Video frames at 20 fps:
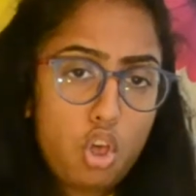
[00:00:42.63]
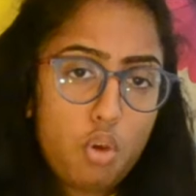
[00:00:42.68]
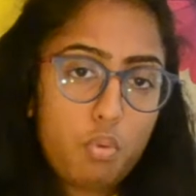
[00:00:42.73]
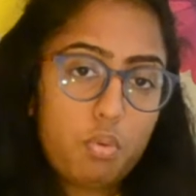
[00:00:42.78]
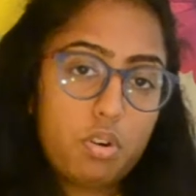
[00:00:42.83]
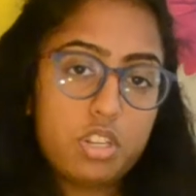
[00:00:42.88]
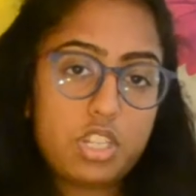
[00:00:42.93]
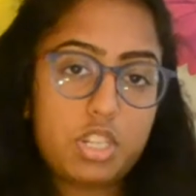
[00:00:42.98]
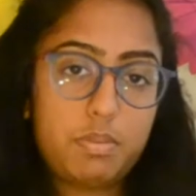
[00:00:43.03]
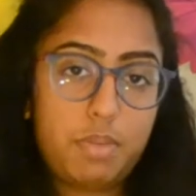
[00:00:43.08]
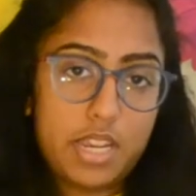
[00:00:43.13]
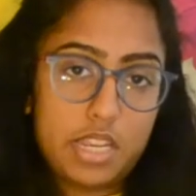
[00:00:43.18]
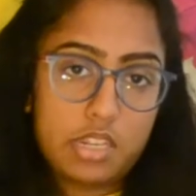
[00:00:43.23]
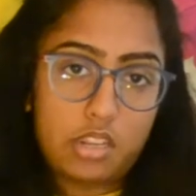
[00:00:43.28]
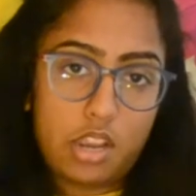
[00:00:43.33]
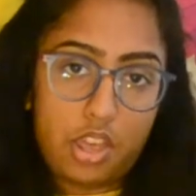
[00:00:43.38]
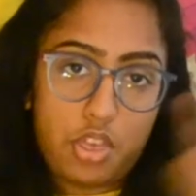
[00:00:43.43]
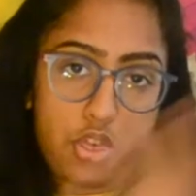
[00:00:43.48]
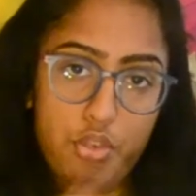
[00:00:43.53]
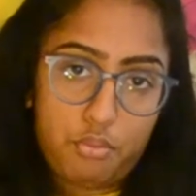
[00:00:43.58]
World's Debate is
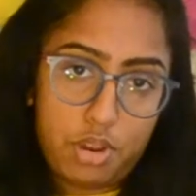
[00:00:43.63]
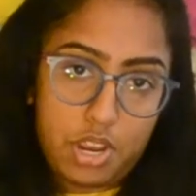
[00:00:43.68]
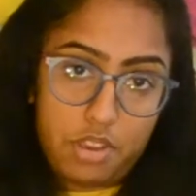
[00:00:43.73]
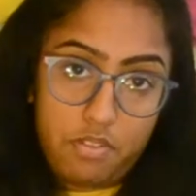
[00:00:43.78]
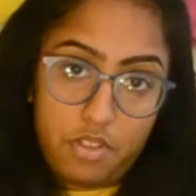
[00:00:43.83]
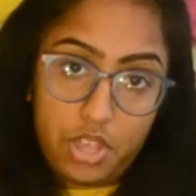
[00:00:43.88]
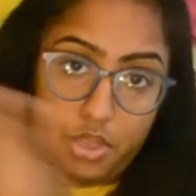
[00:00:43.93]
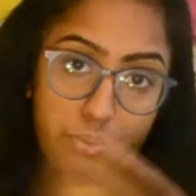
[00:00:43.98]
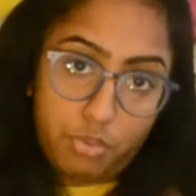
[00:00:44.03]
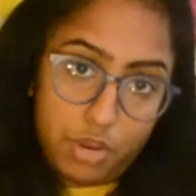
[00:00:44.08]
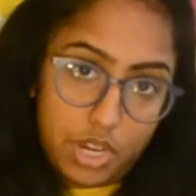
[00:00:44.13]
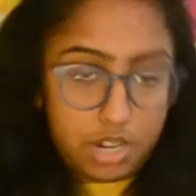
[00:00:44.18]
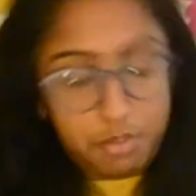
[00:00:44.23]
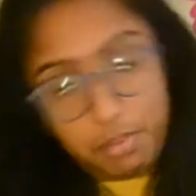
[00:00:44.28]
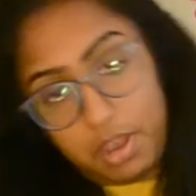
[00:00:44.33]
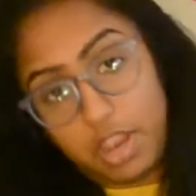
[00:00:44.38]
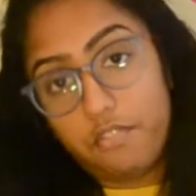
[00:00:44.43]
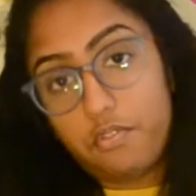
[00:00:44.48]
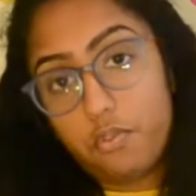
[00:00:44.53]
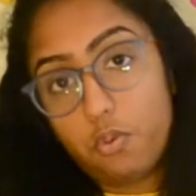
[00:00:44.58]
a 3v3
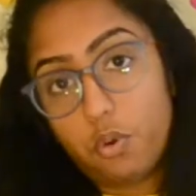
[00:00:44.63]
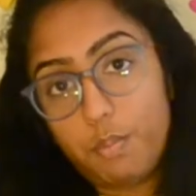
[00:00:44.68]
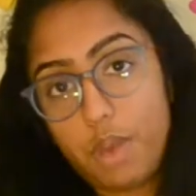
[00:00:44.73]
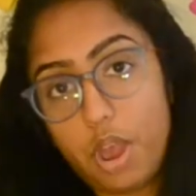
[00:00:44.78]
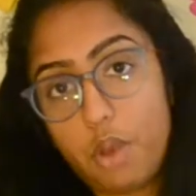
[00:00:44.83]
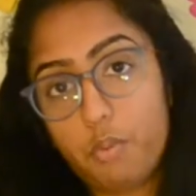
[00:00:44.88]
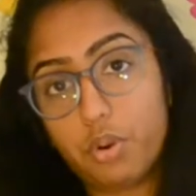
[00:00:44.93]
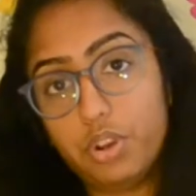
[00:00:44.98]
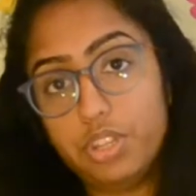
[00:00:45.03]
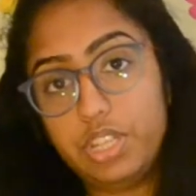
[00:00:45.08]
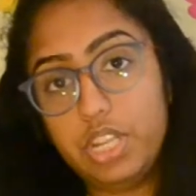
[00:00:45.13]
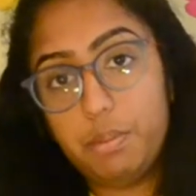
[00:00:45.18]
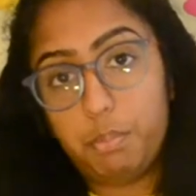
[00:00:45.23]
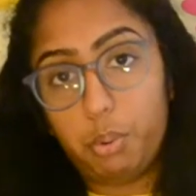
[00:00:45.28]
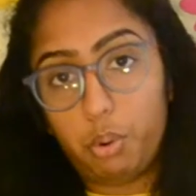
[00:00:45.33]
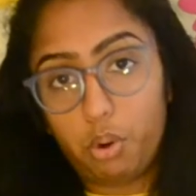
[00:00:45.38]
debate format where the